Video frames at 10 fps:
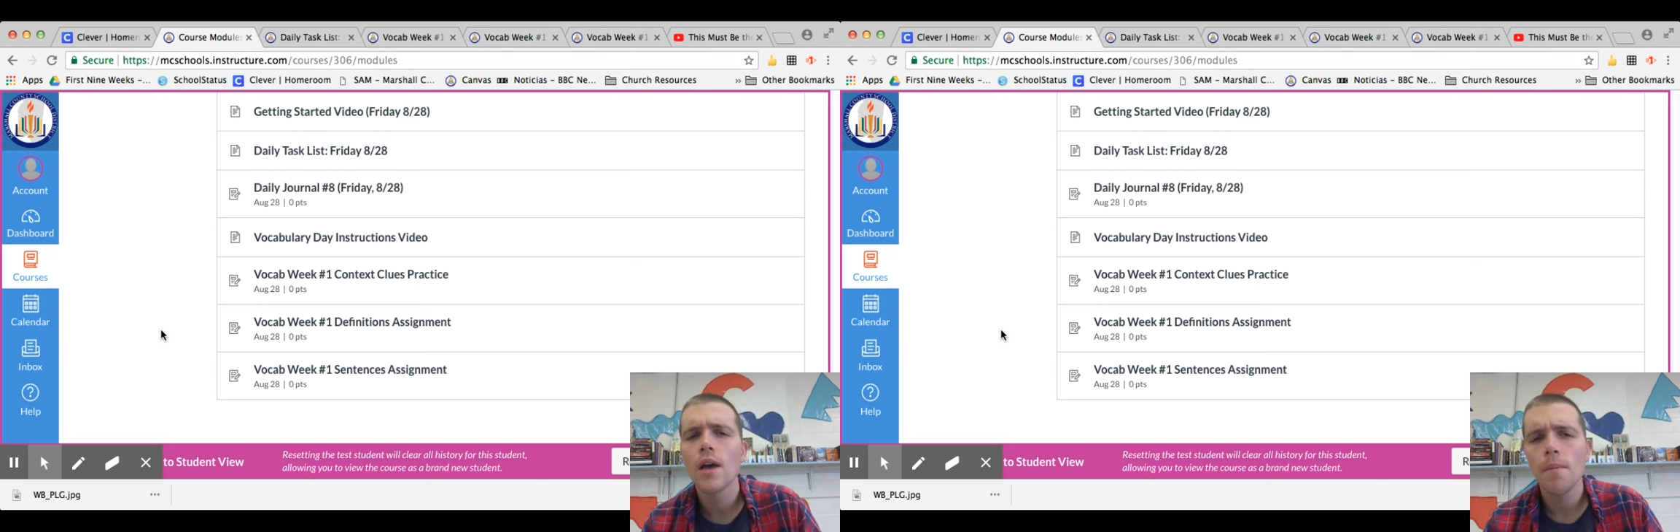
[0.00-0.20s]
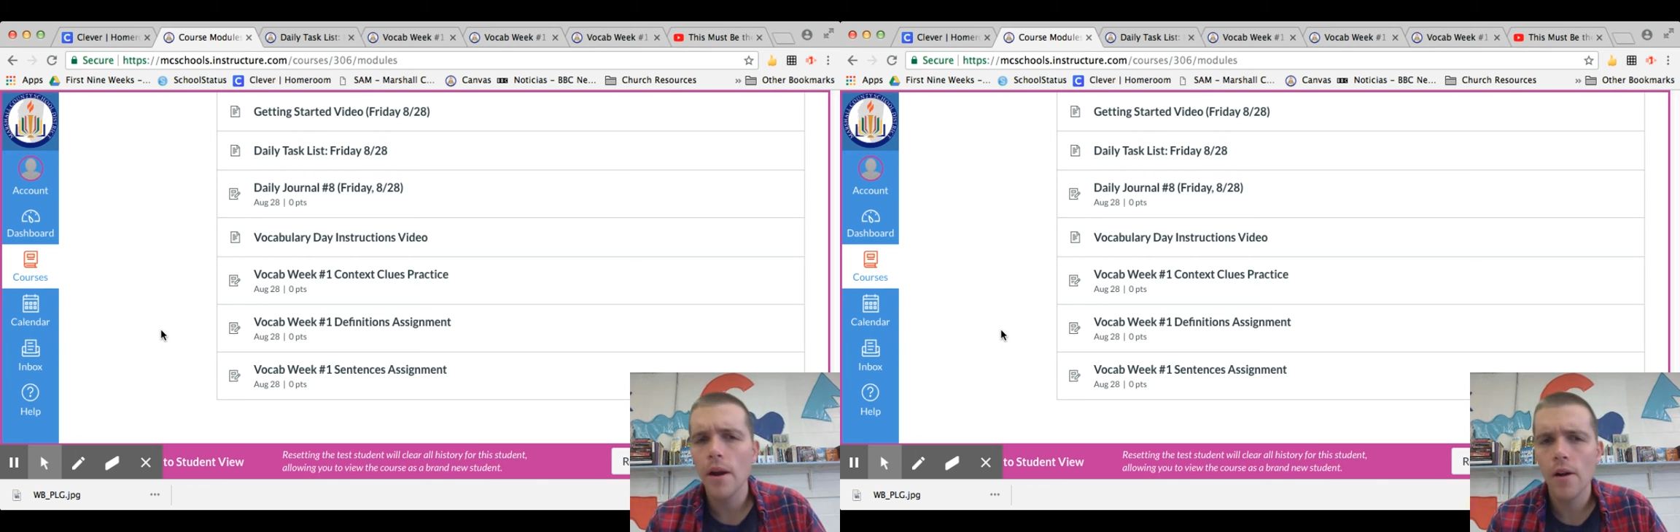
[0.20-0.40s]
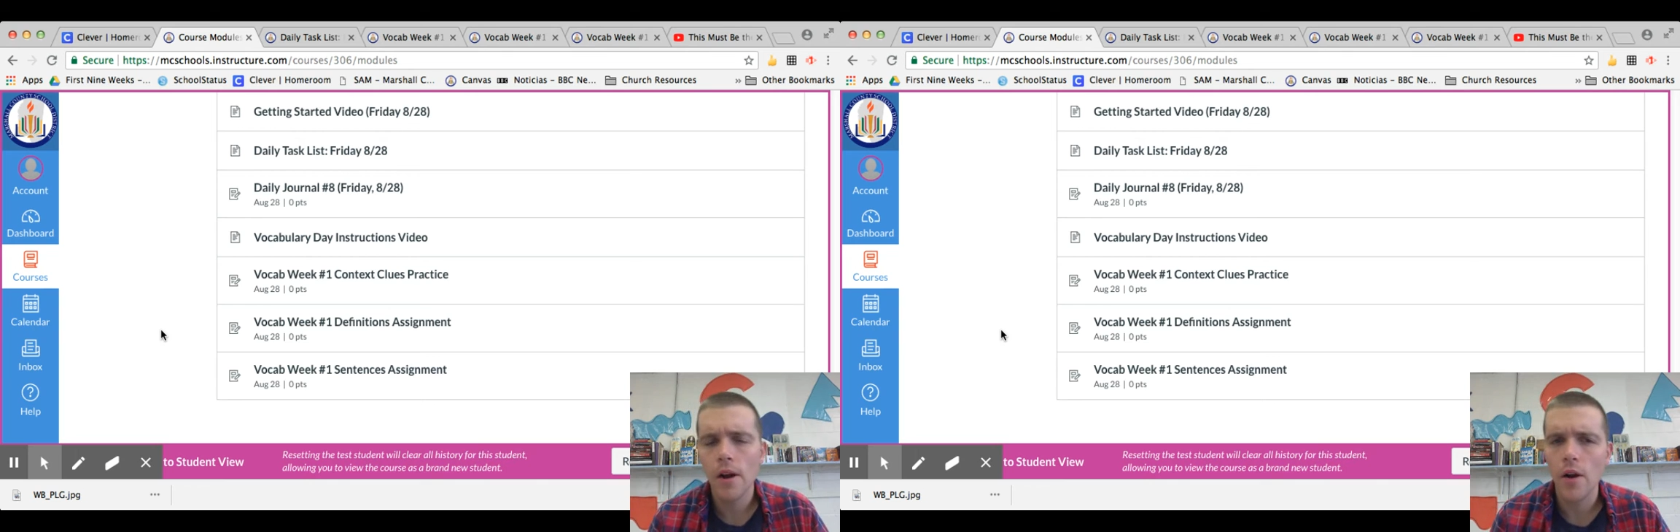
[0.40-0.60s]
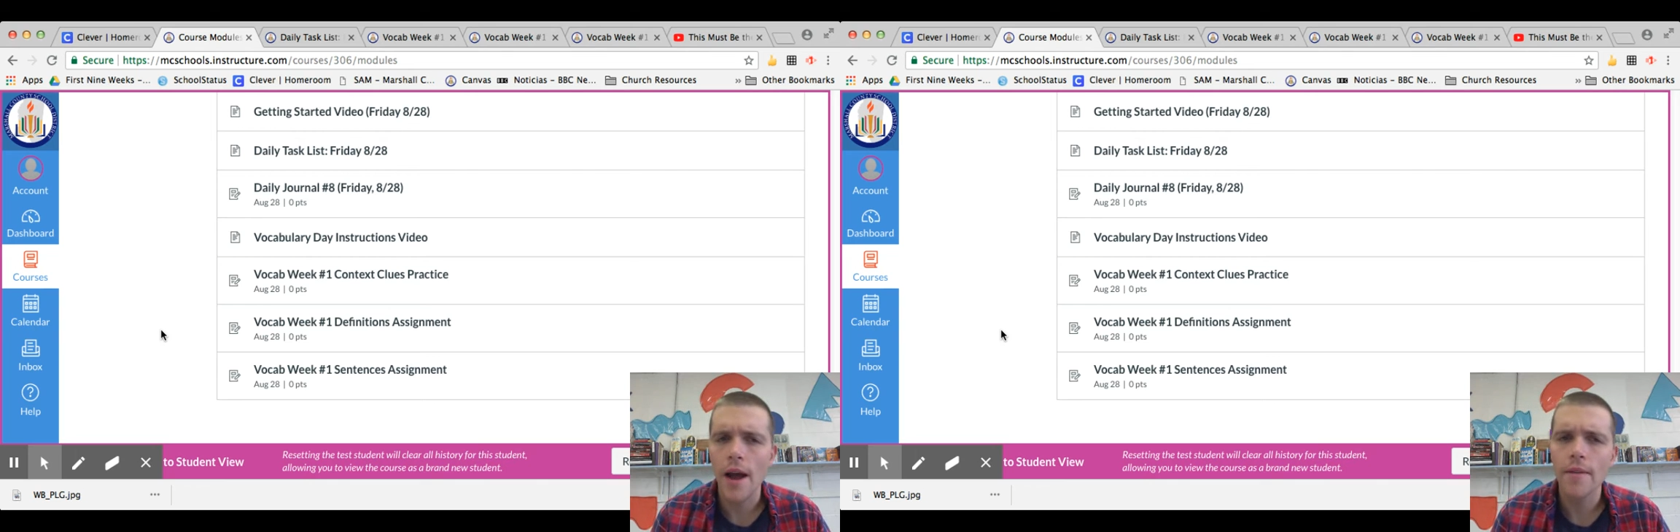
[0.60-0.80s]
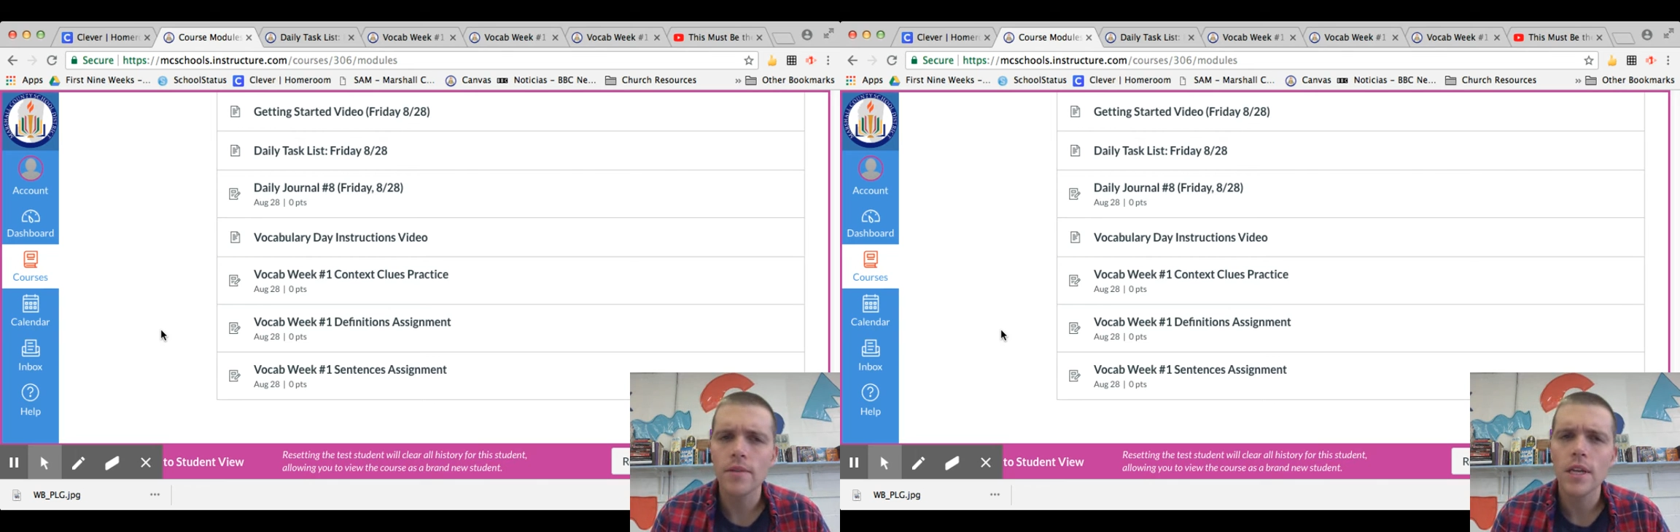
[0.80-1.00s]

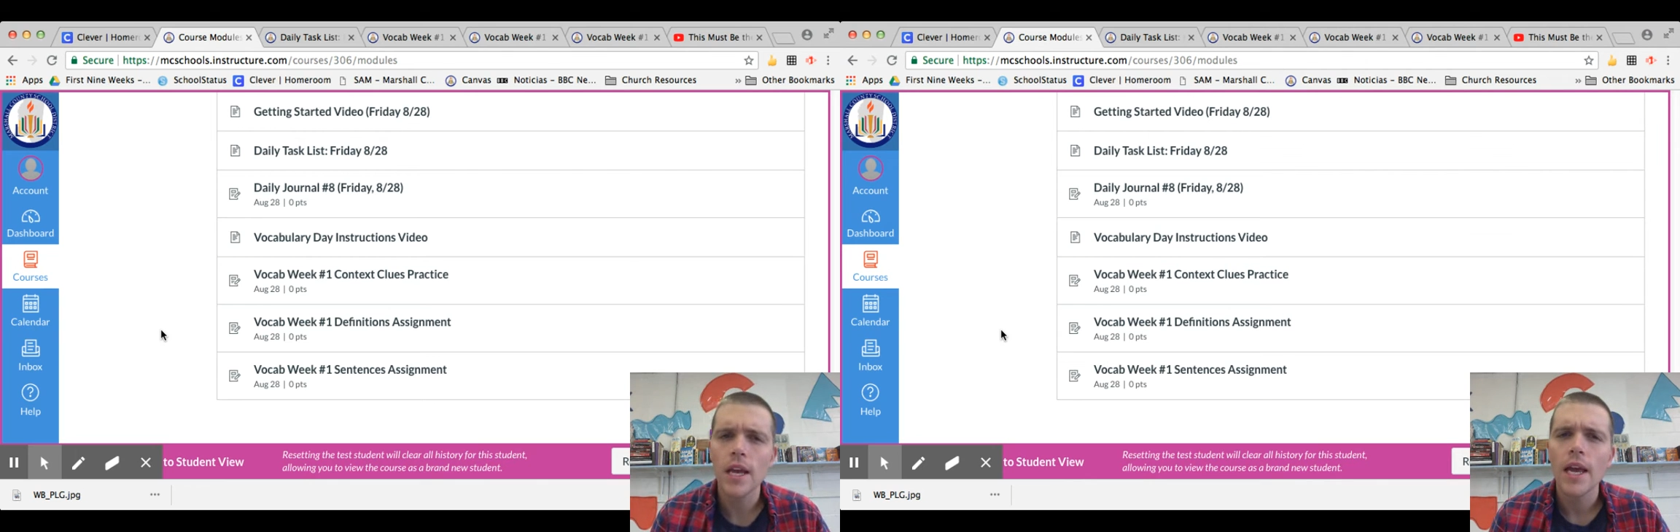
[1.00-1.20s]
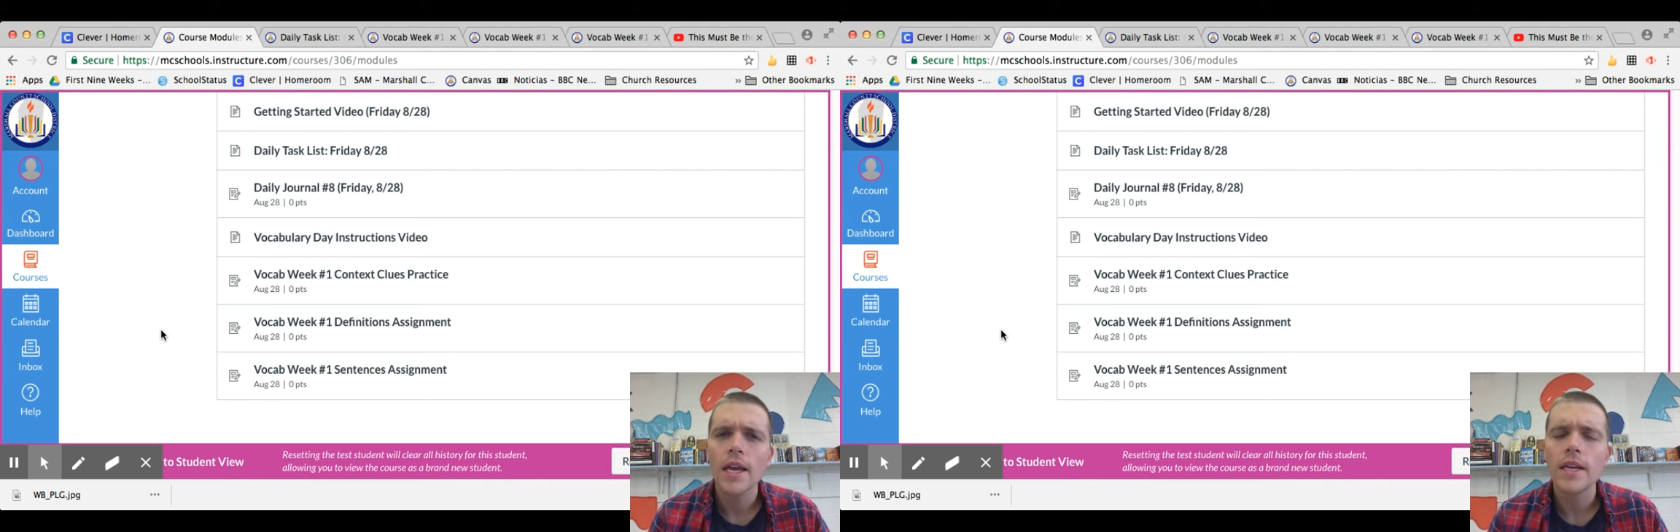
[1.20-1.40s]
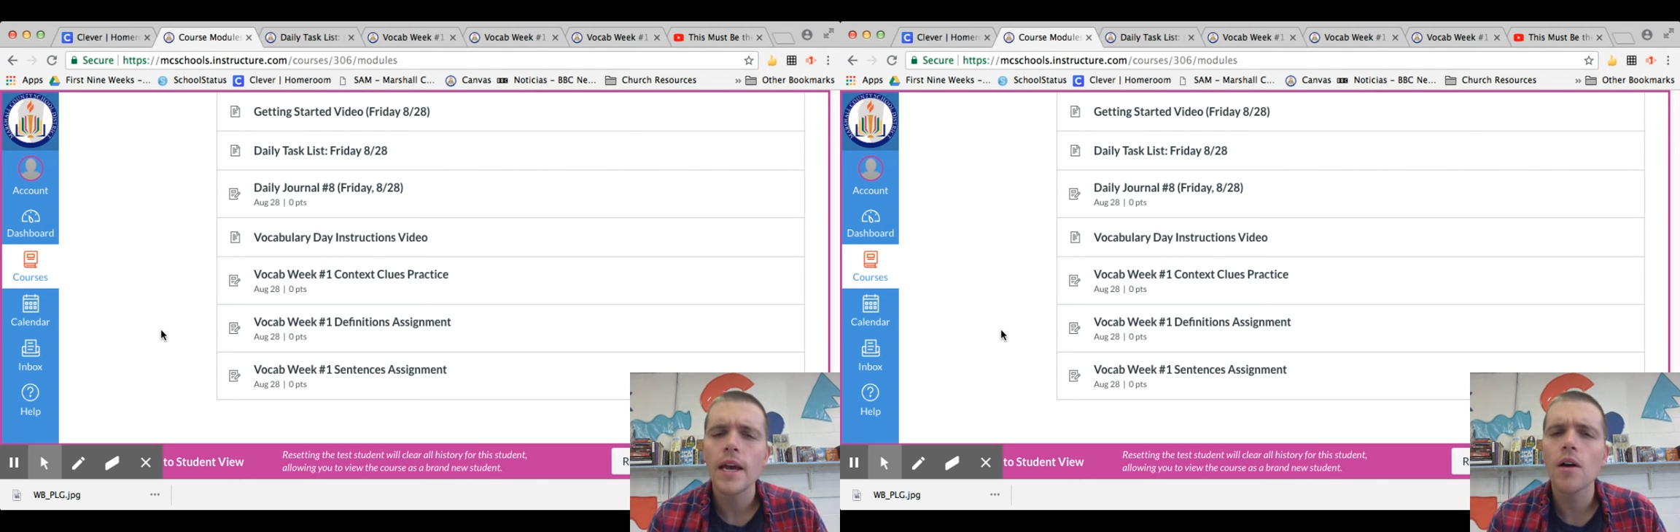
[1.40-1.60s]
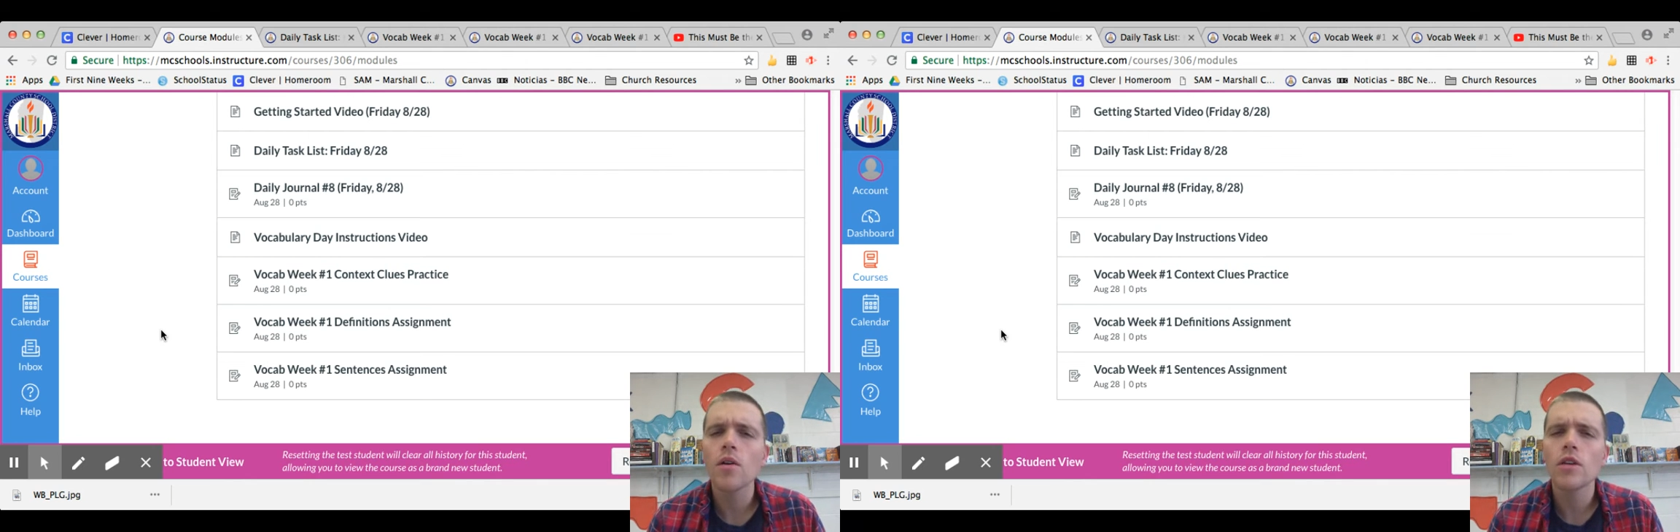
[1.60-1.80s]
paragraphs. Now,